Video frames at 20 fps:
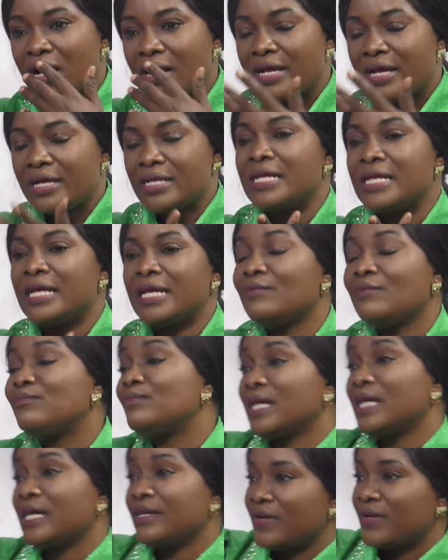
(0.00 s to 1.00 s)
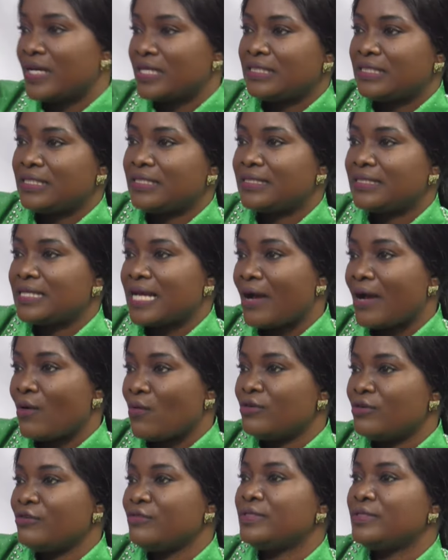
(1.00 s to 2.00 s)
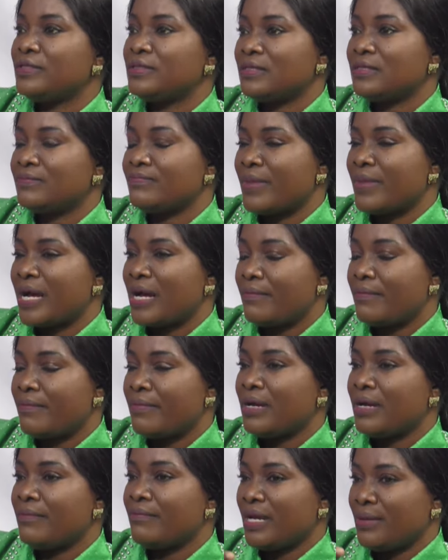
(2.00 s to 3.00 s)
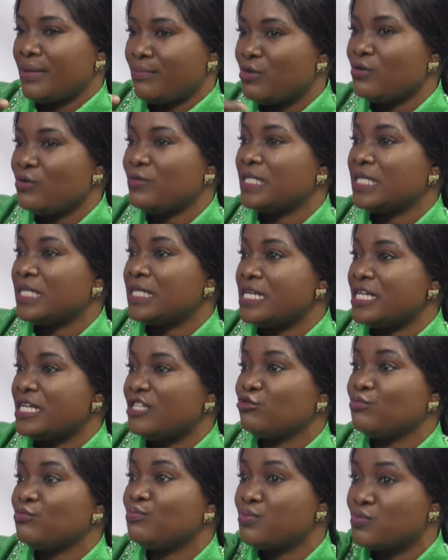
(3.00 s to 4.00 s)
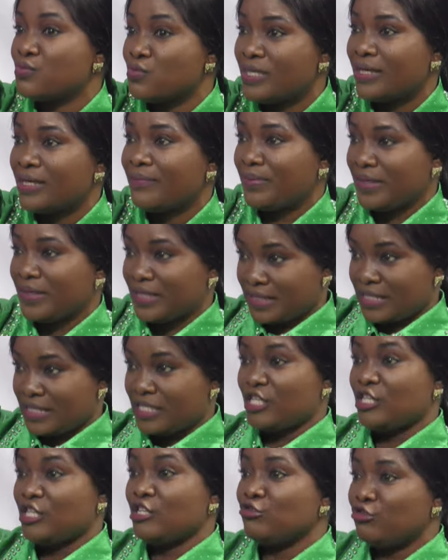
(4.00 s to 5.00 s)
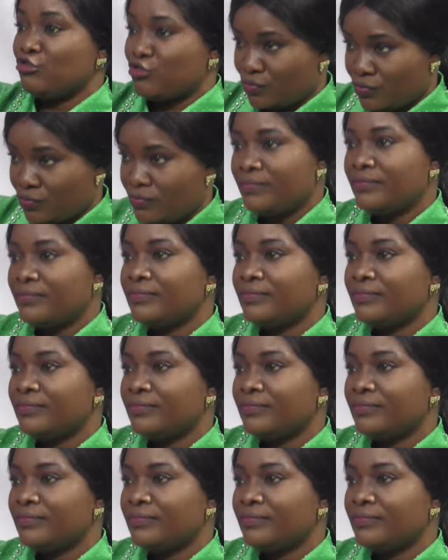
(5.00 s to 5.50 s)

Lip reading: any hip life artist, mm. I want to, my music need to pull the person okay. into